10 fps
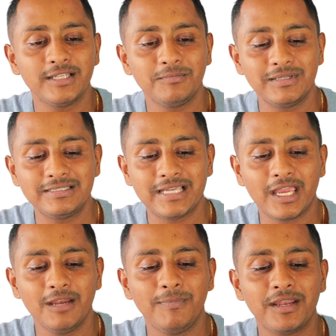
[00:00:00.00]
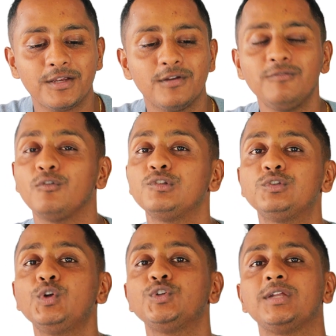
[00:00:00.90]
That means second paragraph
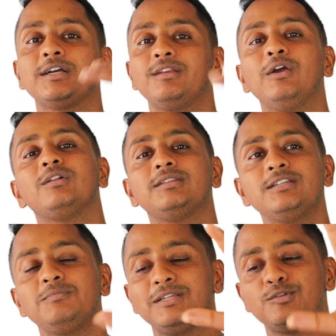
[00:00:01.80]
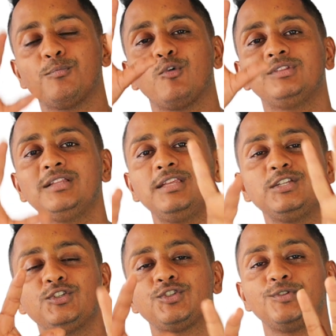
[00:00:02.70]
also you should agree on. This means both the
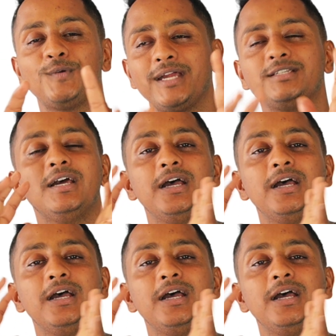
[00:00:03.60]
things you should write.